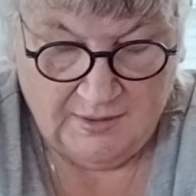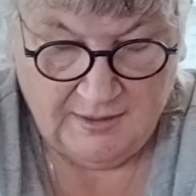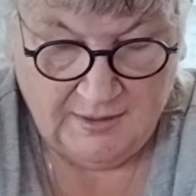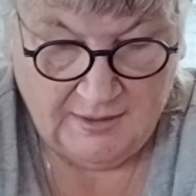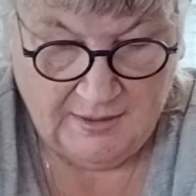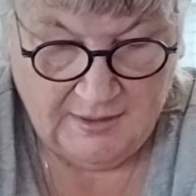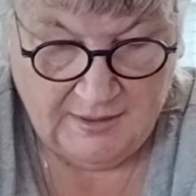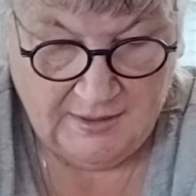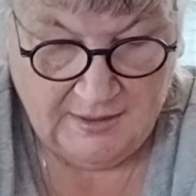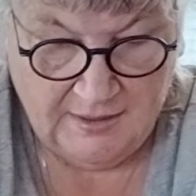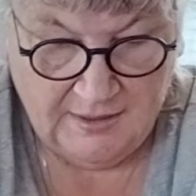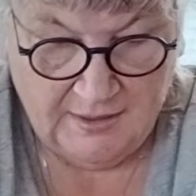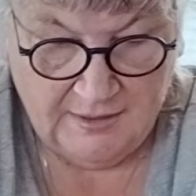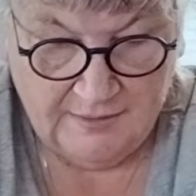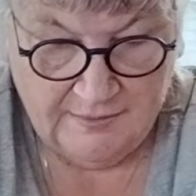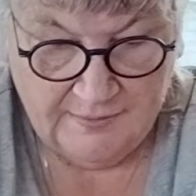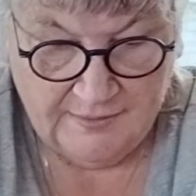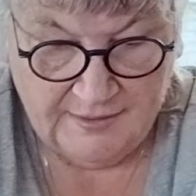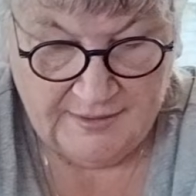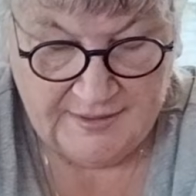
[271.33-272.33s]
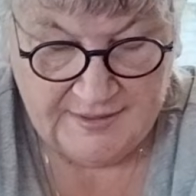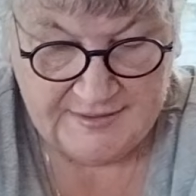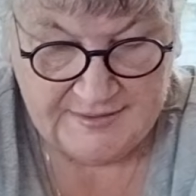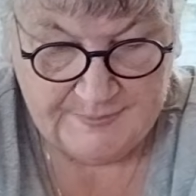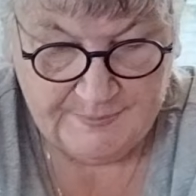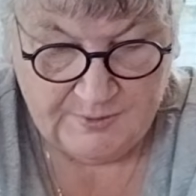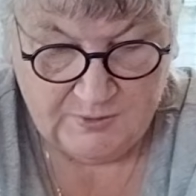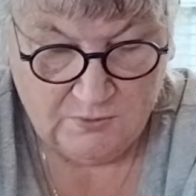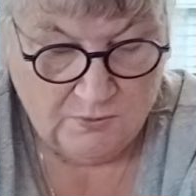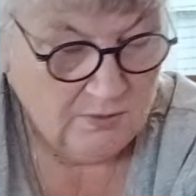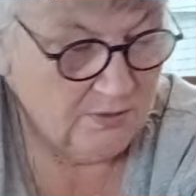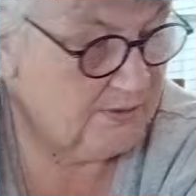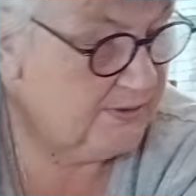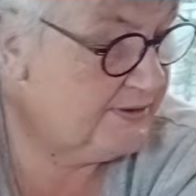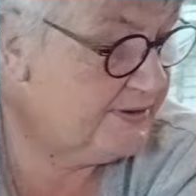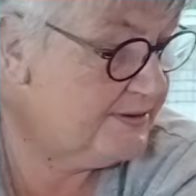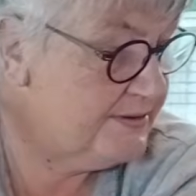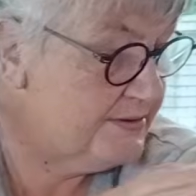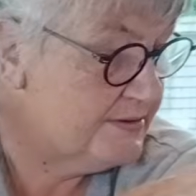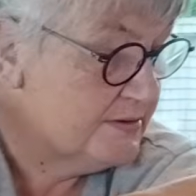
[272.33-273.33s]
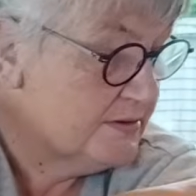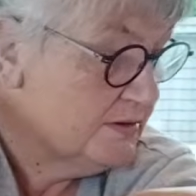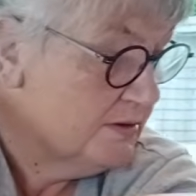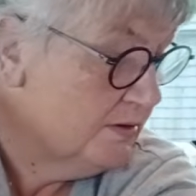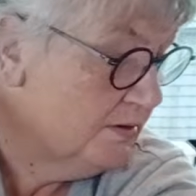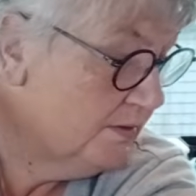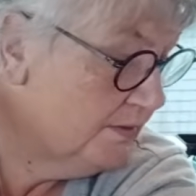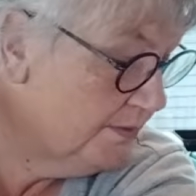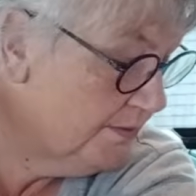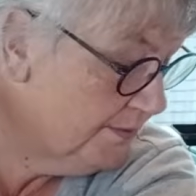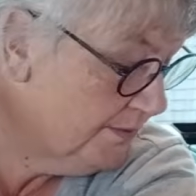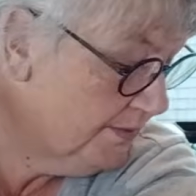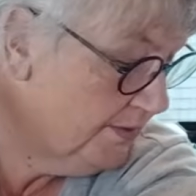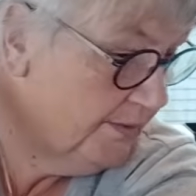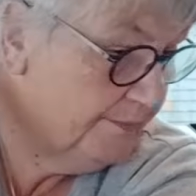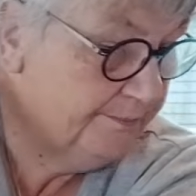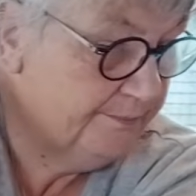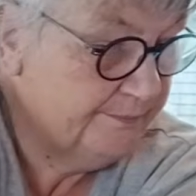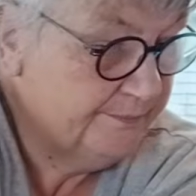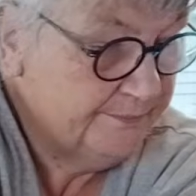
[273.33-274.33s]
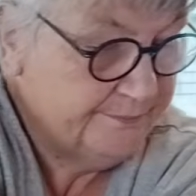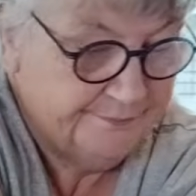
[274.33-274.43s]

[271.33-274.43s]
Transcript: And last but not least, yep,